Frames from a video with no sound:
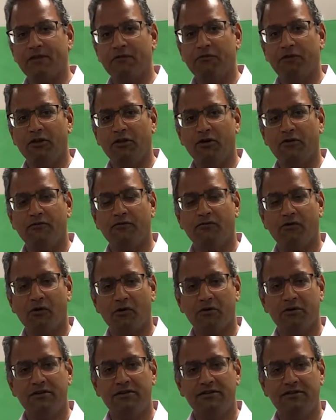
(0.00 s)
we look
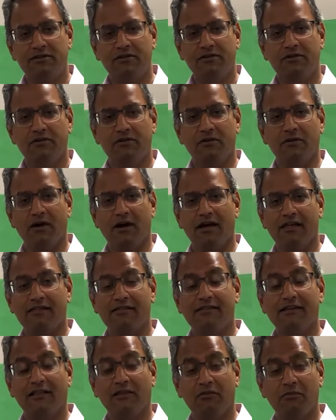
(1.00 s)
forward to
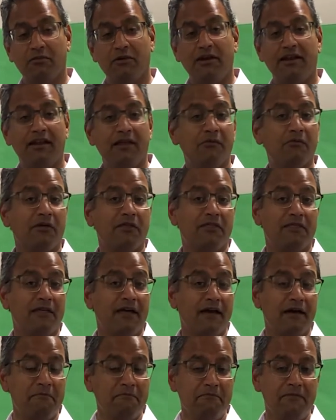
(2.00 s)
celebrating with
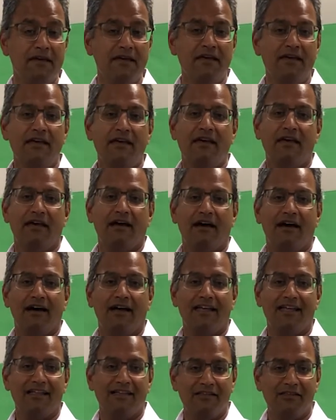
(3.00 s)
them
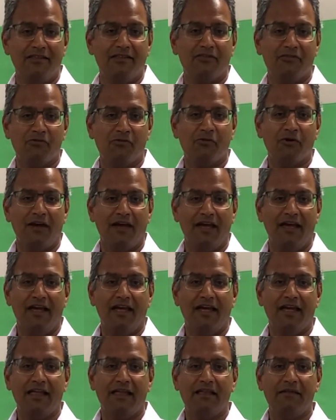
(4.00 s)
in this
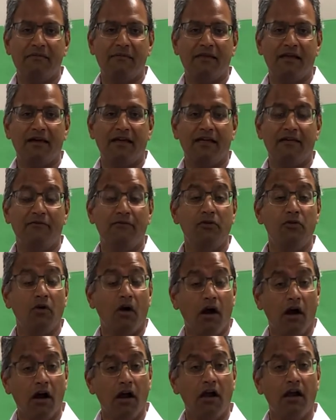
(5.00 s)
way. And if
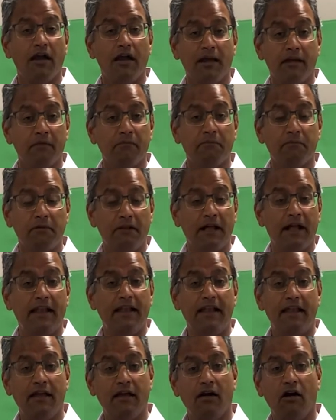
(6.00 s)
you are
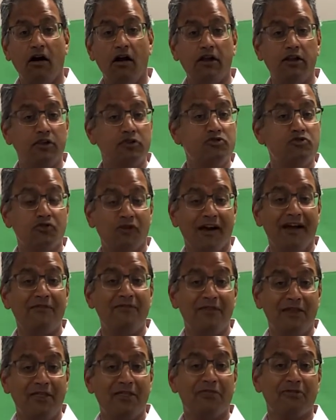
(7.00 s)
planning on
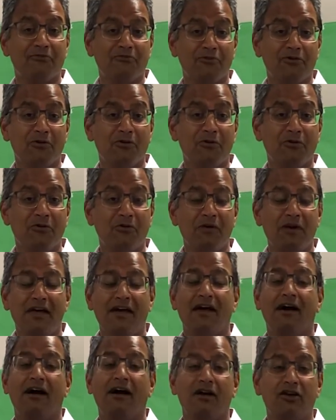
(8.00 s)
driving through,
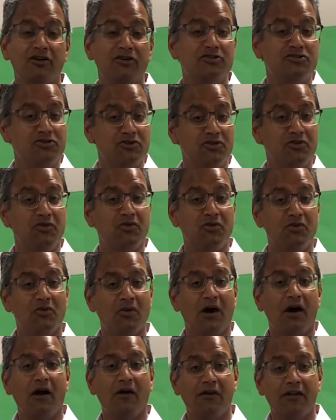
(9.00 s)
could
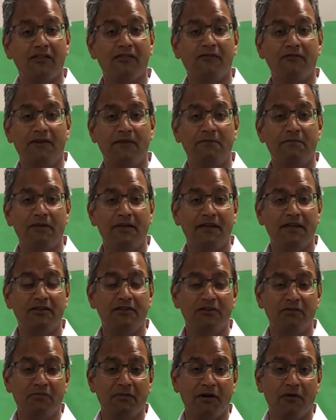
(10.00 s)
you
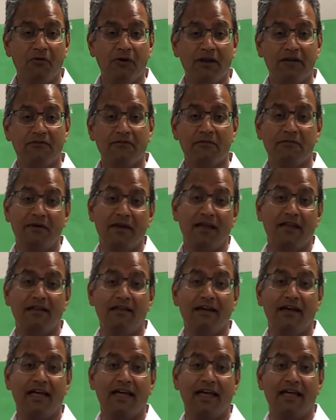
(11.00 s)
RSVP to my wife,
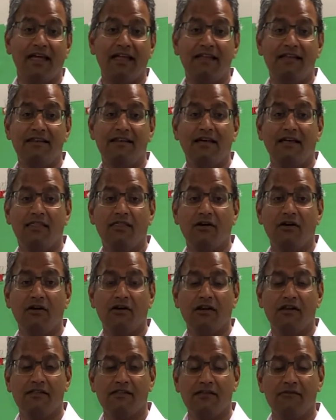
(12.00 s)
Amanda? And
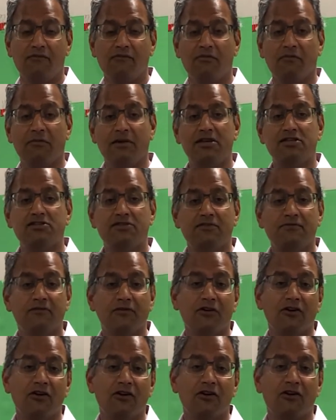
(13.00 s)
there is information
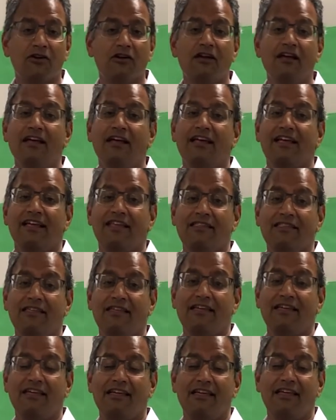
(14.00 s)
for her in
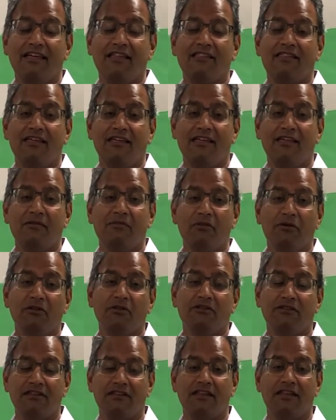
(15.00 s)
the
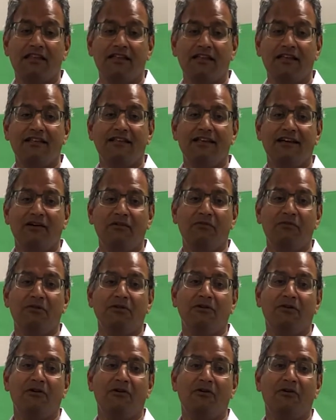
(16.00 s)
e-bulletin down
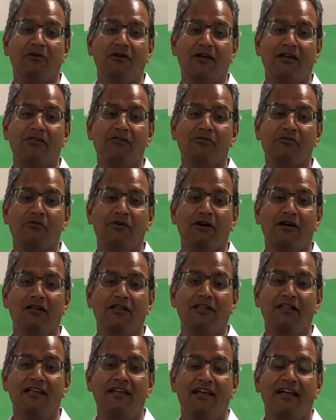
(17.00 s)
below as
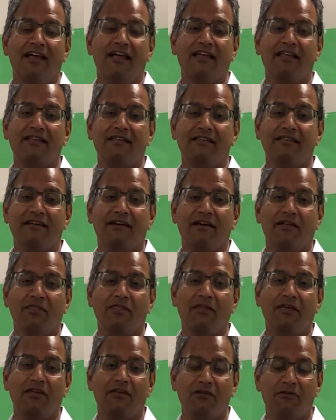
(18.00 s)
well. And
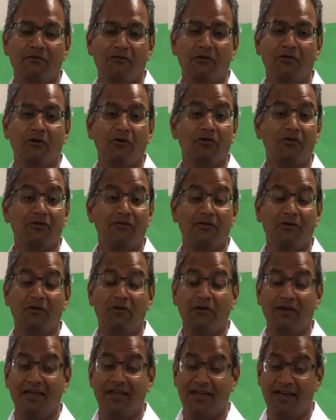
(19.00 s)
thank you for those of
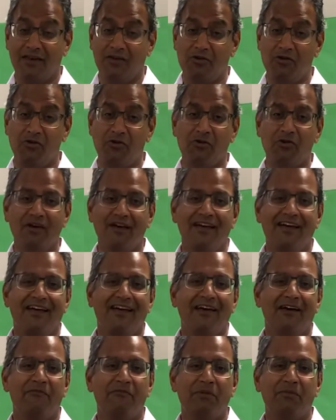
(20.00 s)
you, again, who
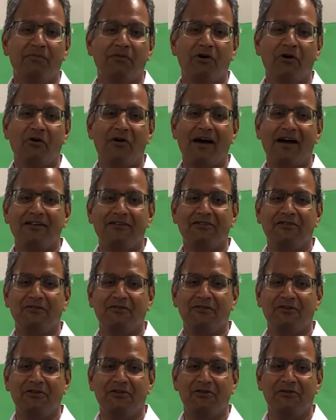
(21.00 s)
have been
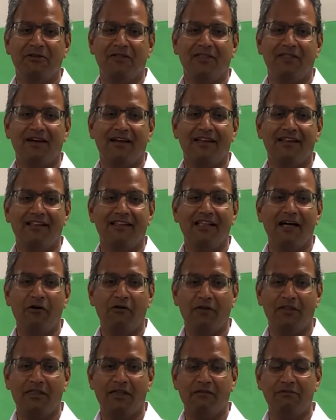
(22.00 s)
proactive in doing that and
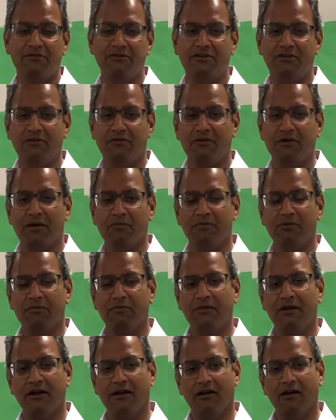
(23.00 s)
allowing them to
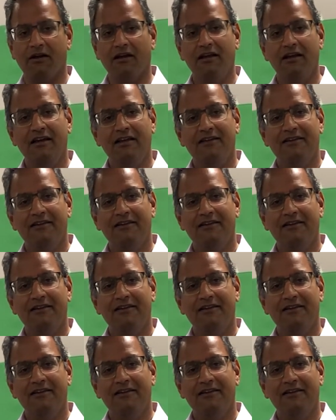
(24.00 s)
prepare